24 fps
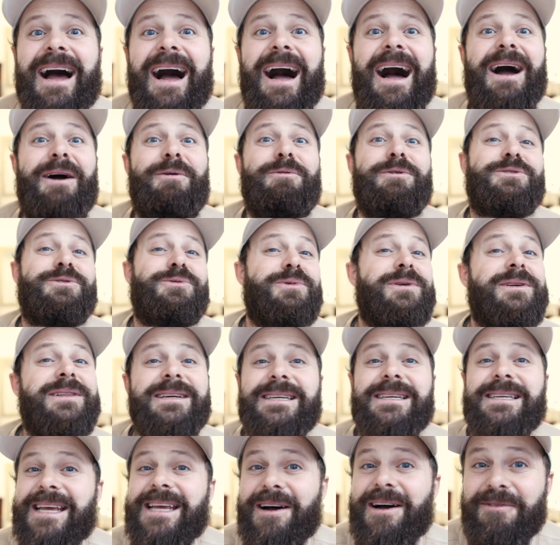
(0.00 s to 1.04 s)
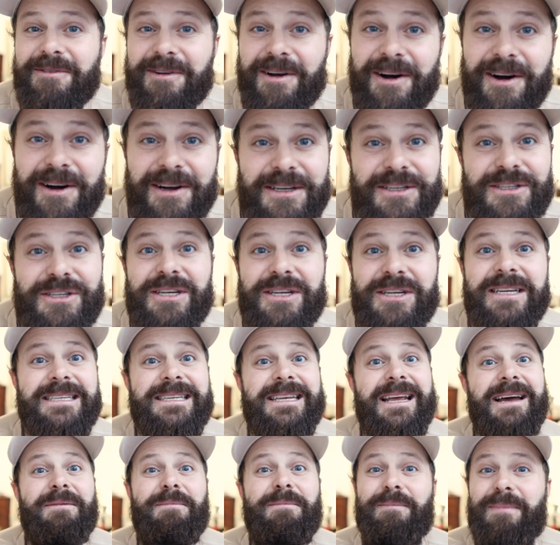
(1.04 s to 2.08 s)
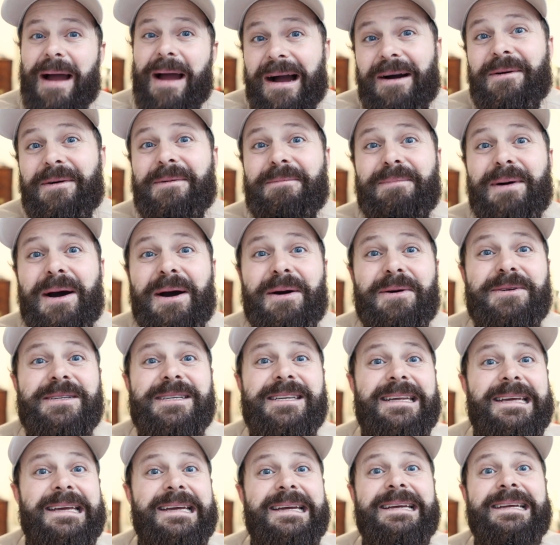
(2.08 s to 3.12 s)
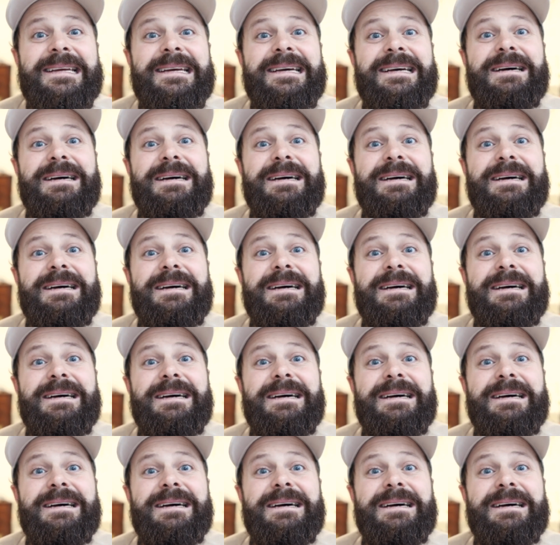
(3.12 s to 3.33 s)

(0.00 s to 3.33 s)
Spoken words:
I was really self-conscious about posting